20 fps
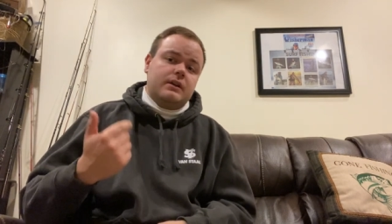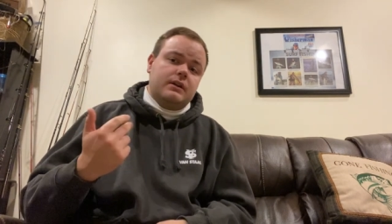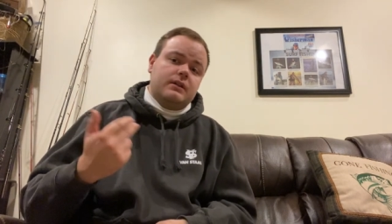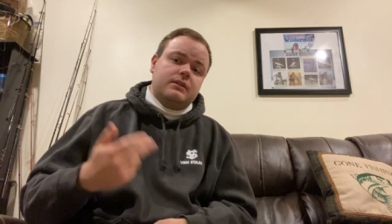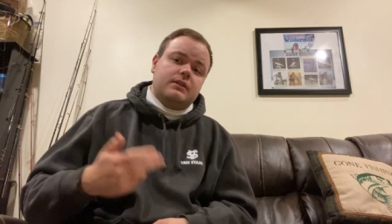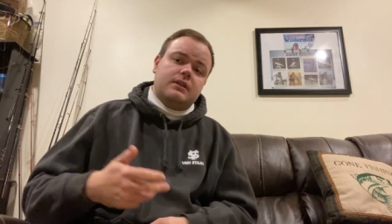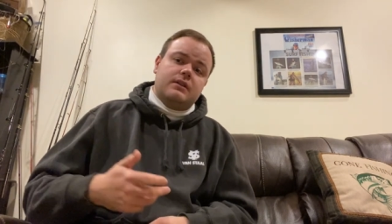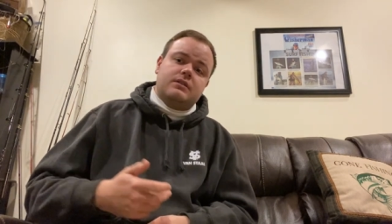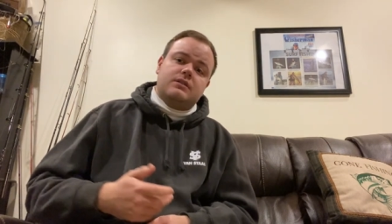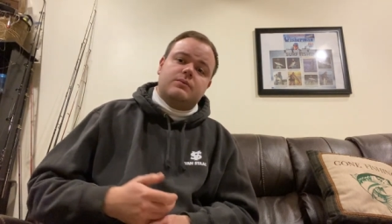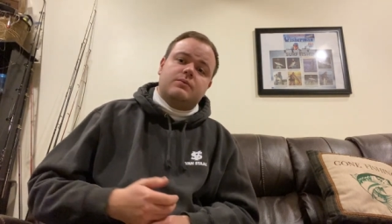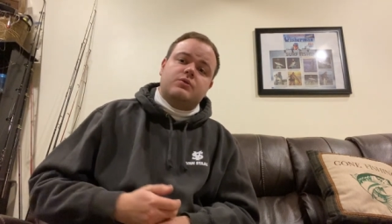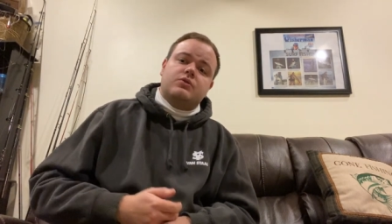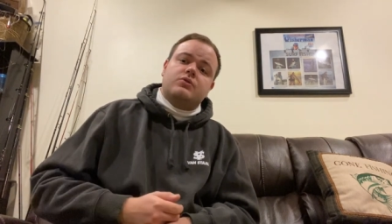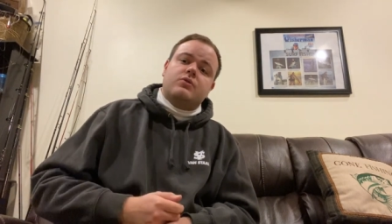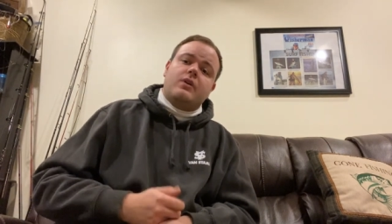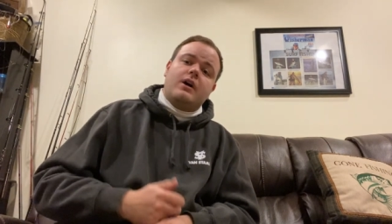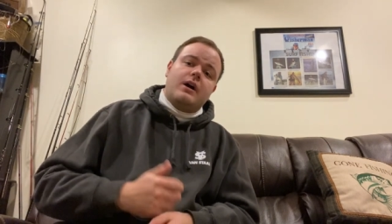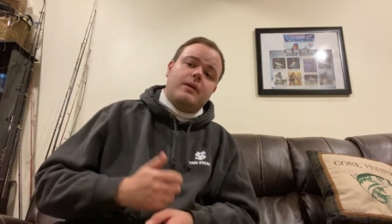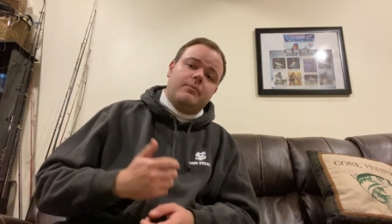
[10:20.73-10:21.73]
hit that
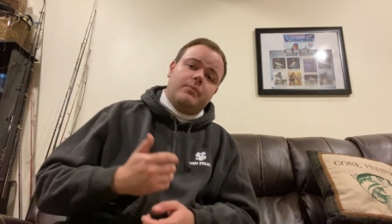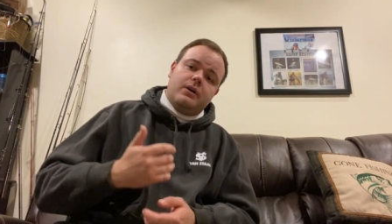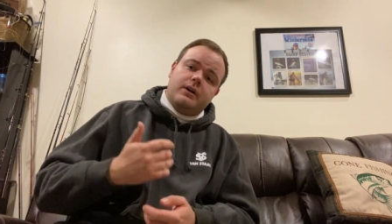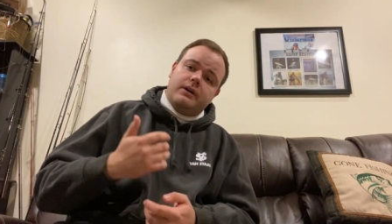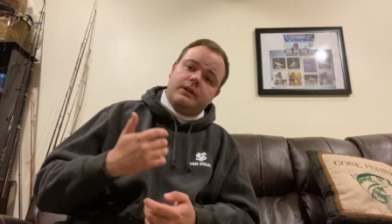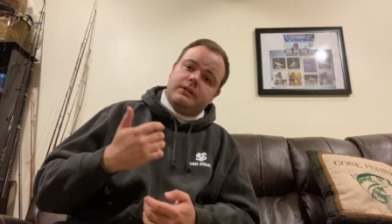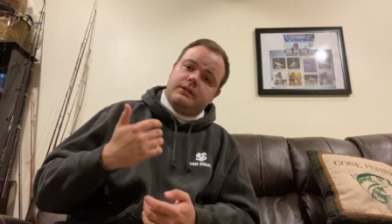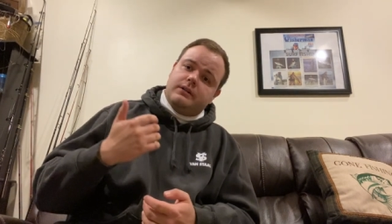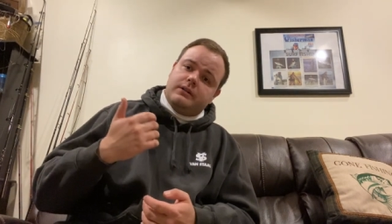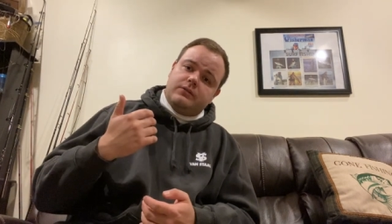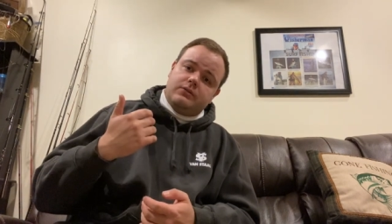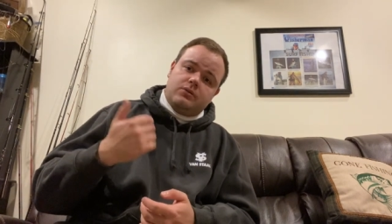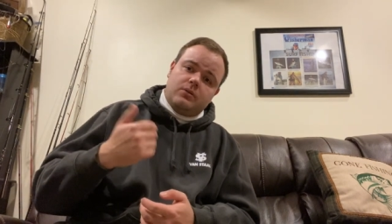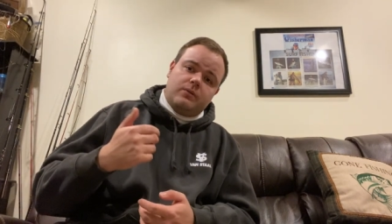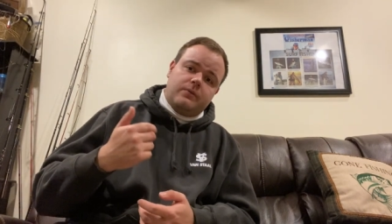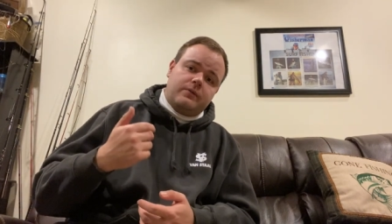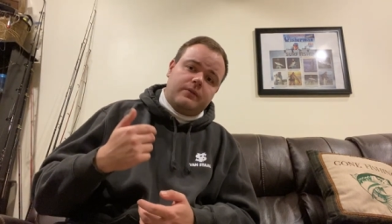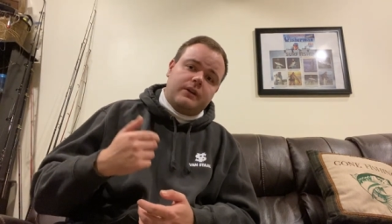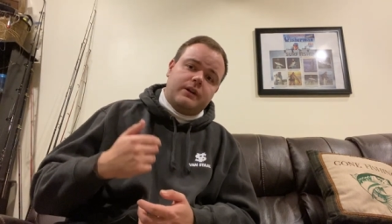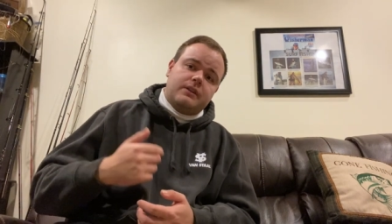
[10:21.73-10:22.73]
subscribe button and
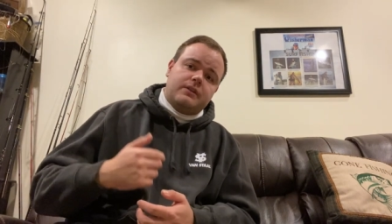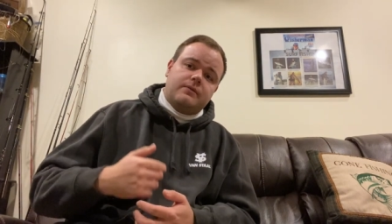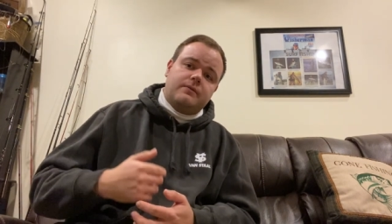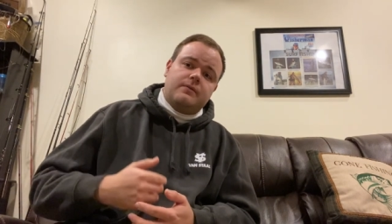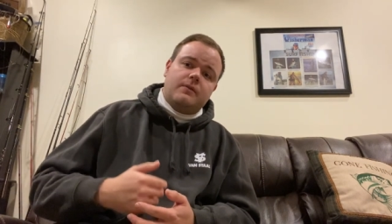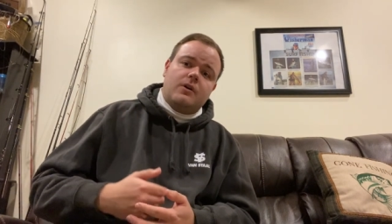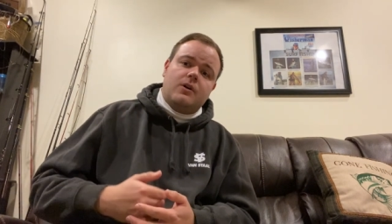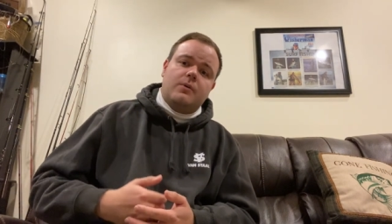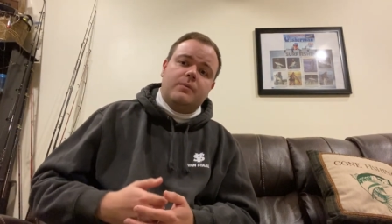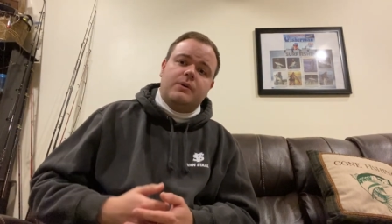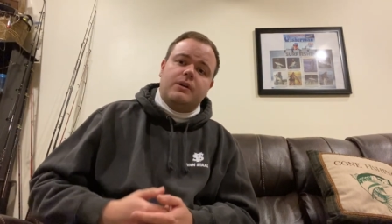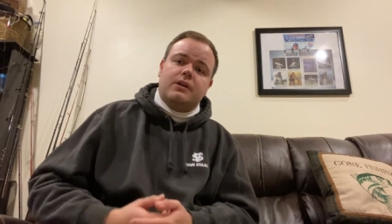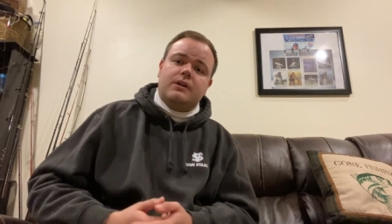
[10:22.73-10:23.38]
don't forget to follow me